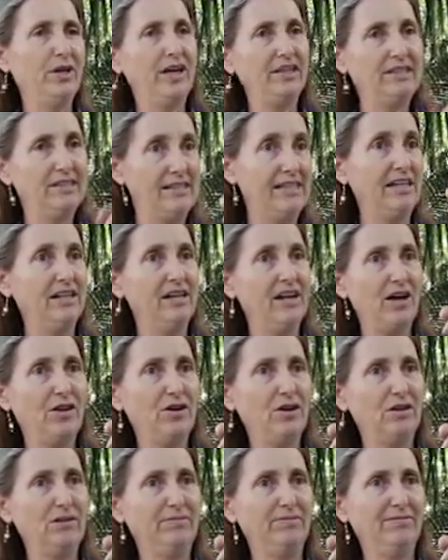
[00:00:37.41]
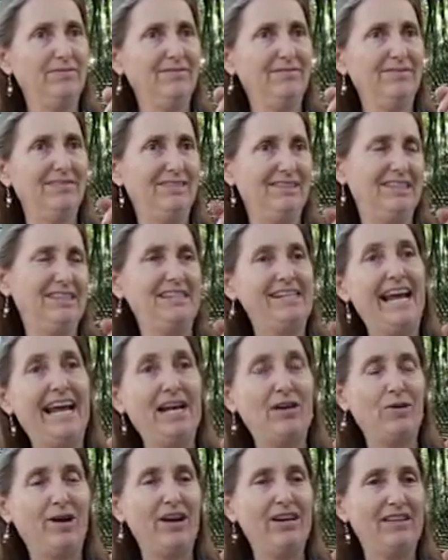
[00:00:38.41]
I see another
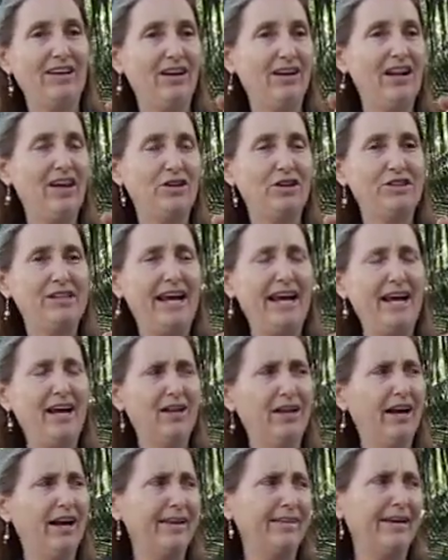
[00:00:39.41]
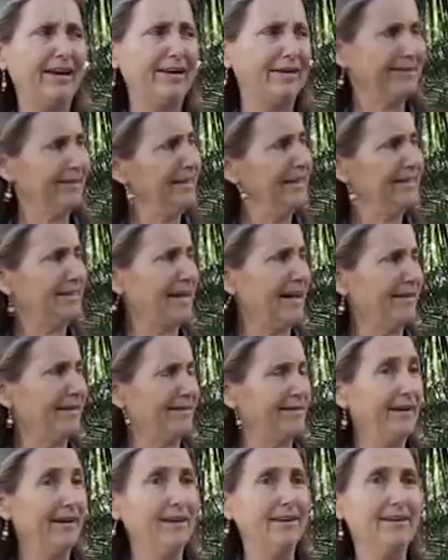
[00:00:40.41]
snake right there, another tail, and I'm like, he's got the
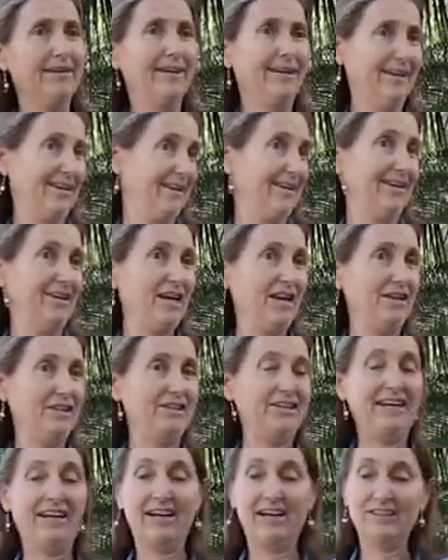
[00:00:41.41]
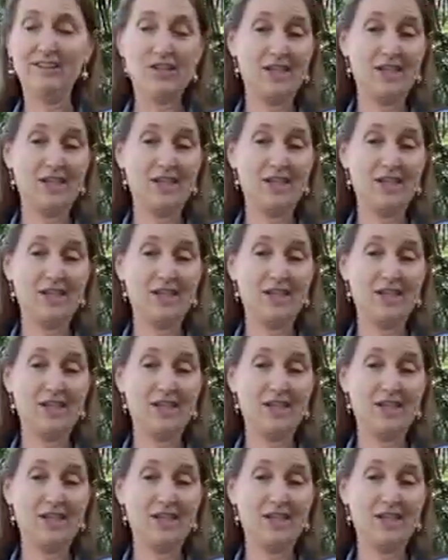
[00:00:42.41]
tail, another tail.